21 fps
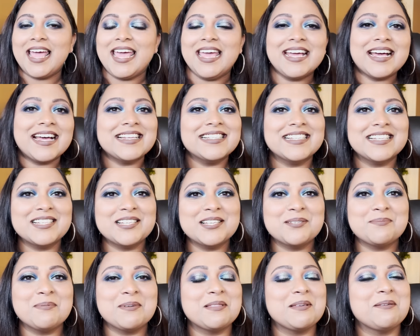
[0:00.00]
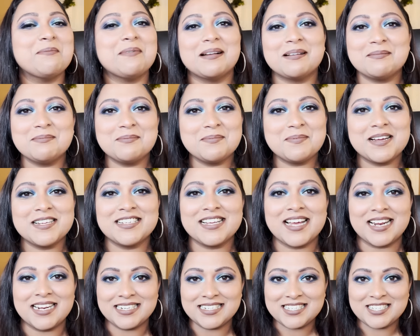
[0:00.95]
Hey guys, this is Smithy. Welcome to my
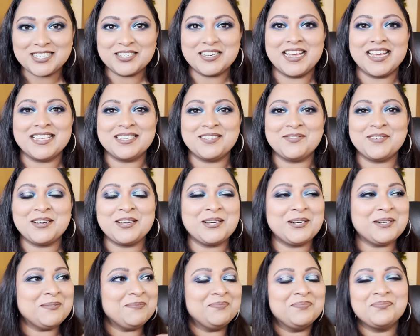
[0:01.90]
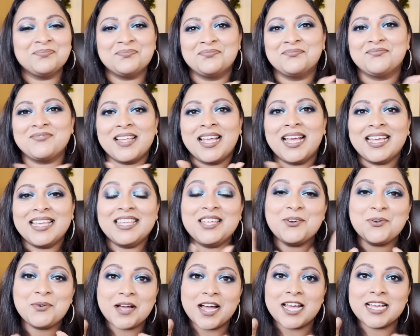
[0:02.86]
channel. Today's video,
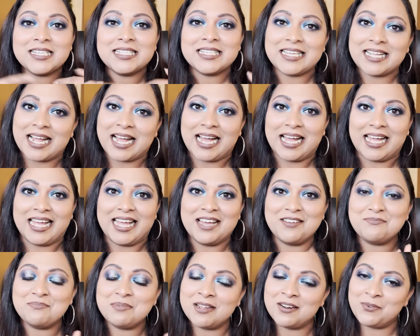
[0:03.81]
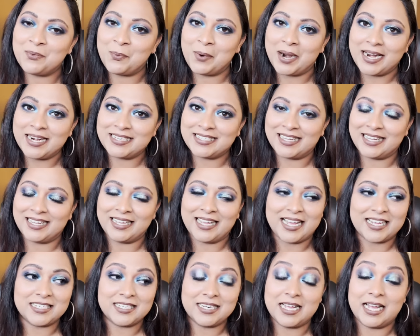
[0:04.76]
you guys and I have been waiting.
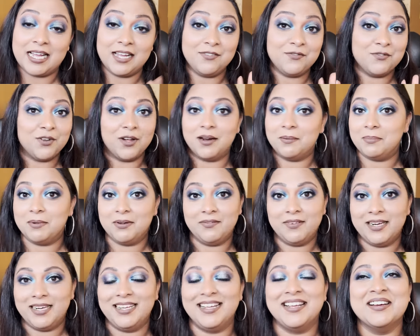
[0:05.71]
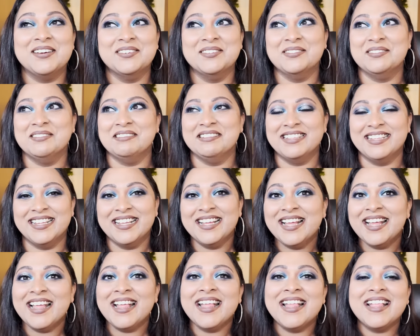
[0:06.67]
Actually, I have not been waiting.
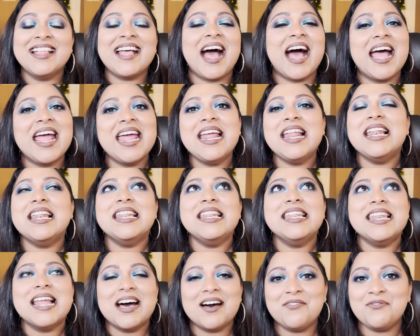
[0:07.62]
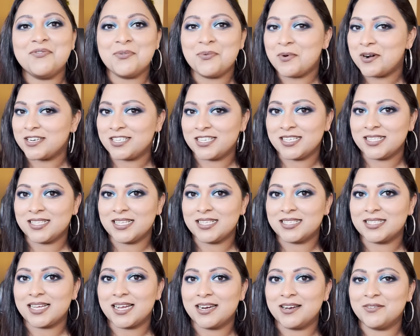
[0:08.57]
I love watching
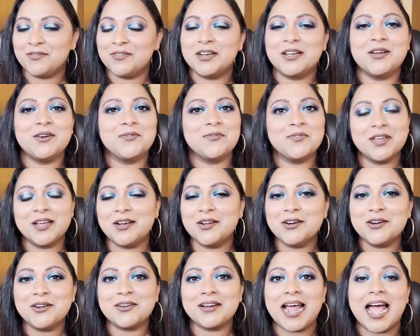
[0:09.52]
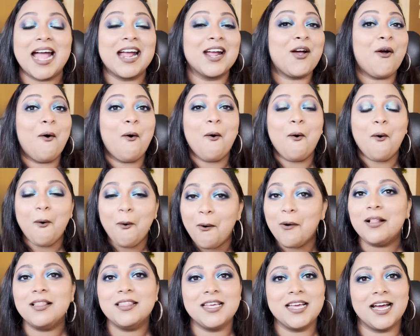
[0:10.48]
these kind of videos. We're going to rank
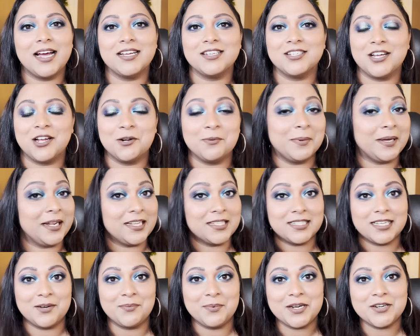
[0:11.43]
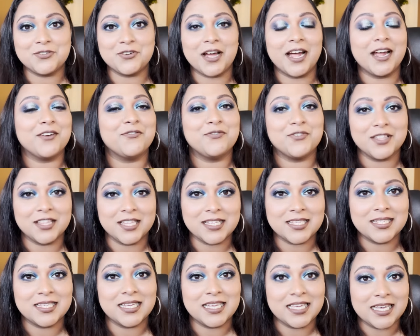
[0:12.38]
all the eyeshadow palettes that we tried for
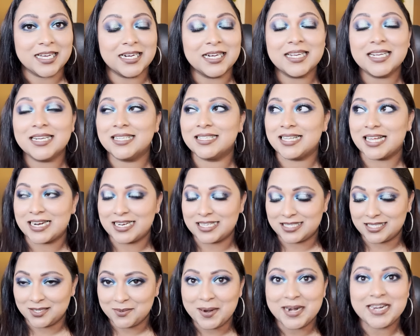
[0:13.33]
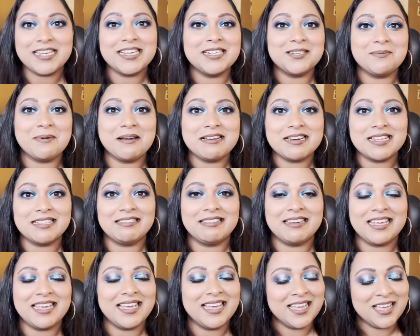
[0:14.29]
this year. That is
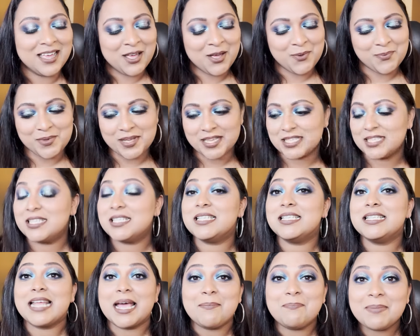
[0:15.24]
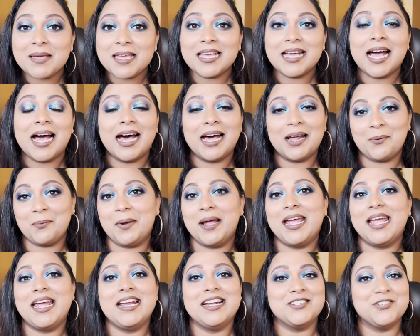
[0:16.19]
2023. We are stepping our
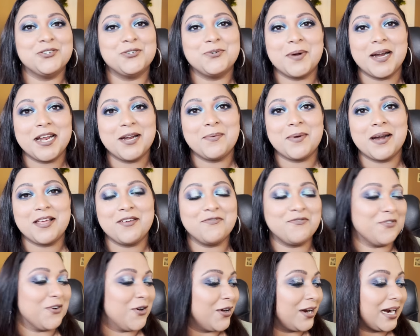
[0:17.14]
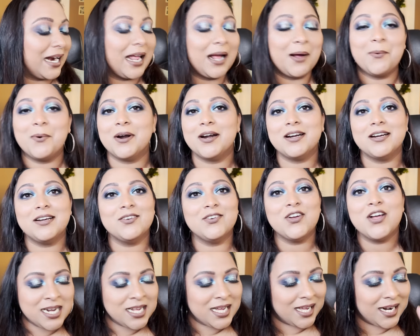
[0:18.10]
way into 2024 and I wanted
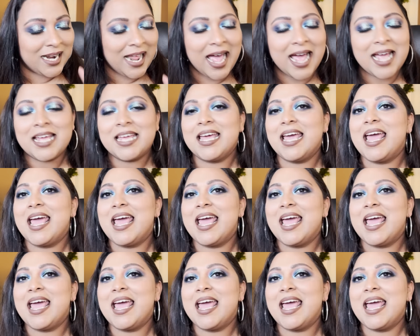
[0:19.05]
to rank